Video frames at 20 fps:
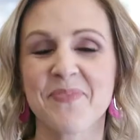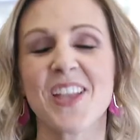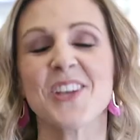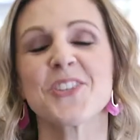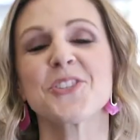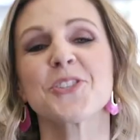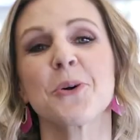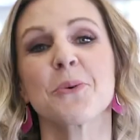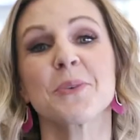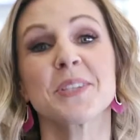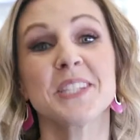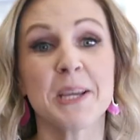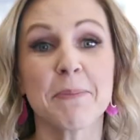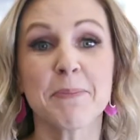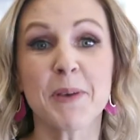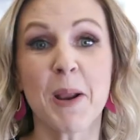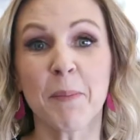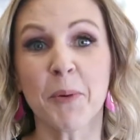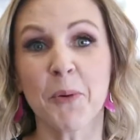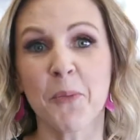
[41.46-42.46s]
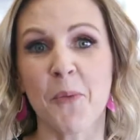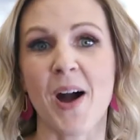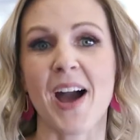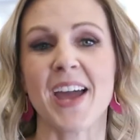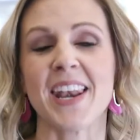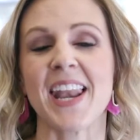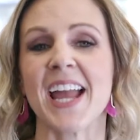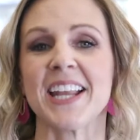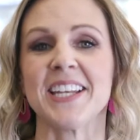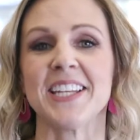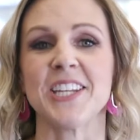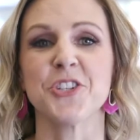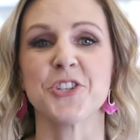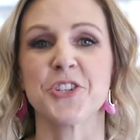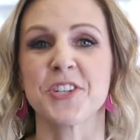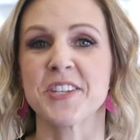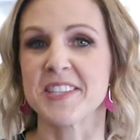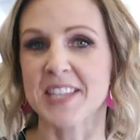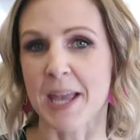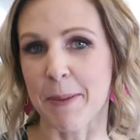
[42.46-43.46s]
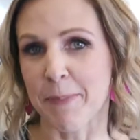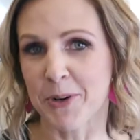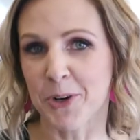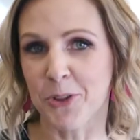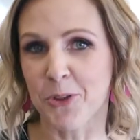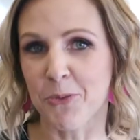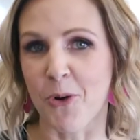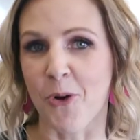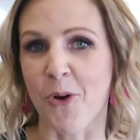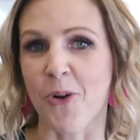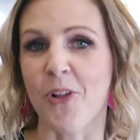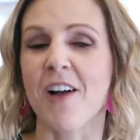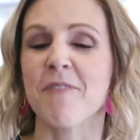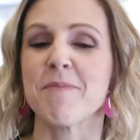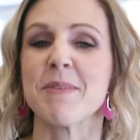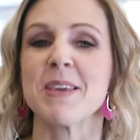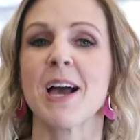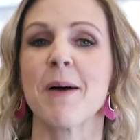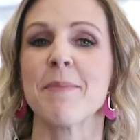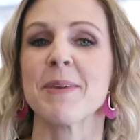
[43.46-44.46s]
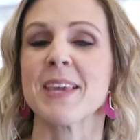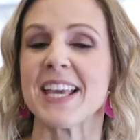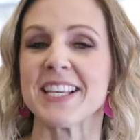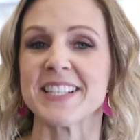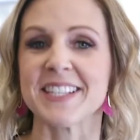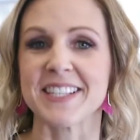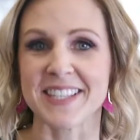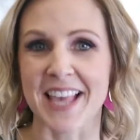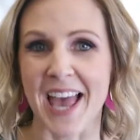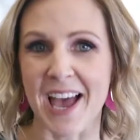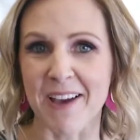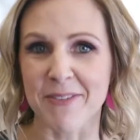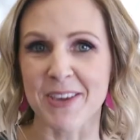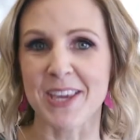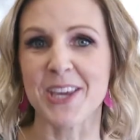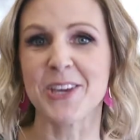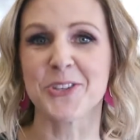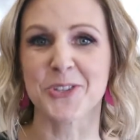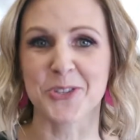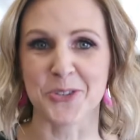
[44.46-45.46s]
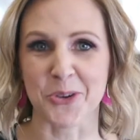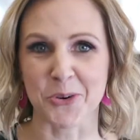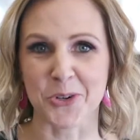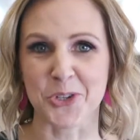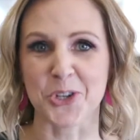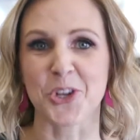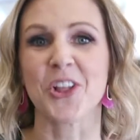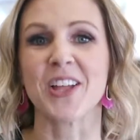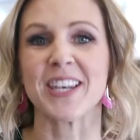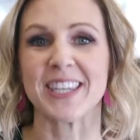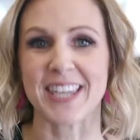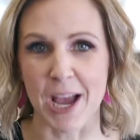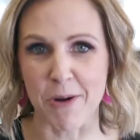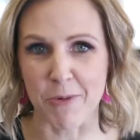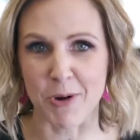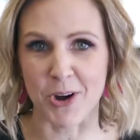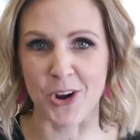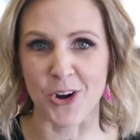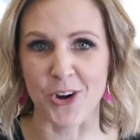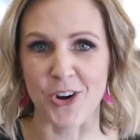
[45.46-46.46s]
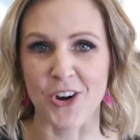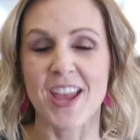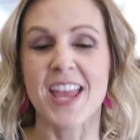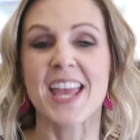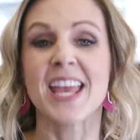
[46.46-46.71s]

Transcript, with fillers: So tip number one, I need you to step into the role of becoming a savvy social networker.